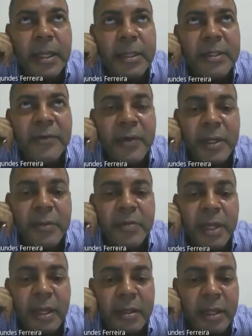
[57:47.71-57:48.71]
different
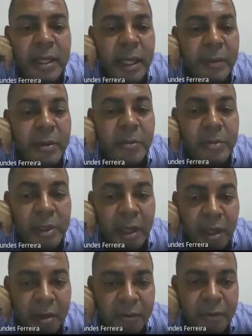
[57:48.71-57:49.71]
dynamic
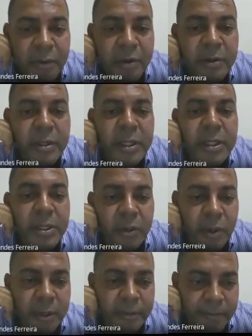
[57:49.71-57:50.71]
behavior and
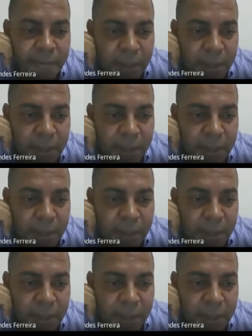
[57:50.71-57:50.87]
so on.